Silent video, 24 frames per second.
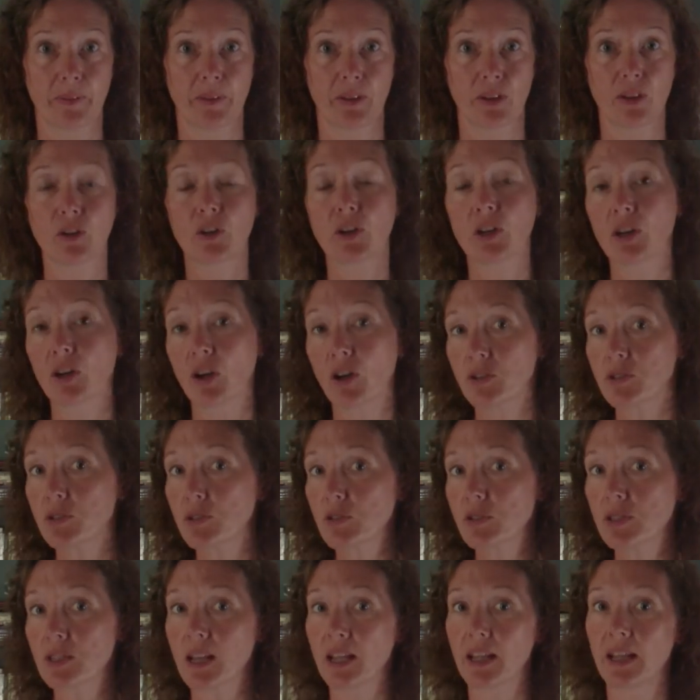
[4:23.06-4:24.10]
You can also
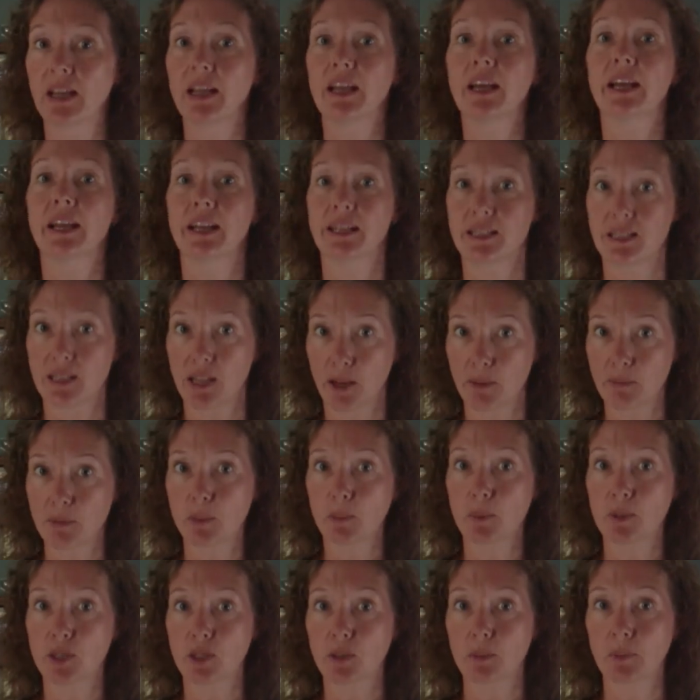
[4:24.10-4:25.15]
say, it's time to
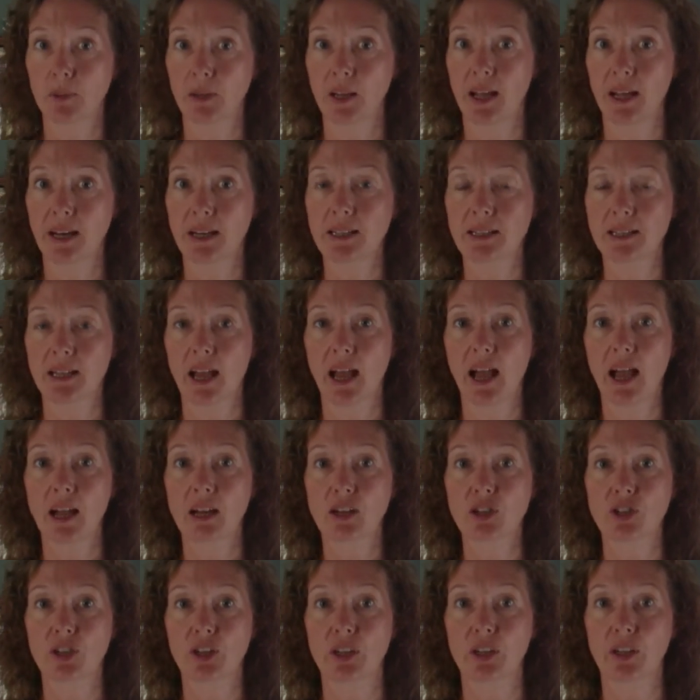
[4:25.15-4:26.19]
put your plan into
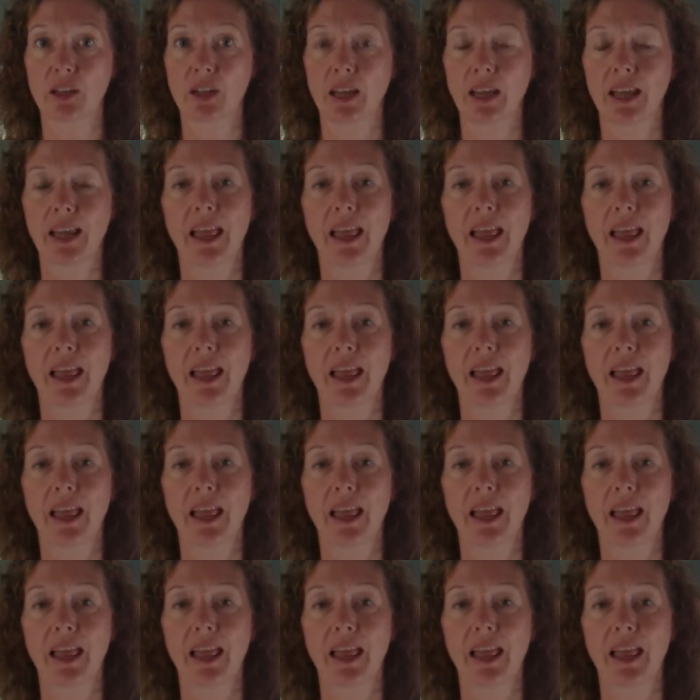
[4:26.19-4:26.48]
action.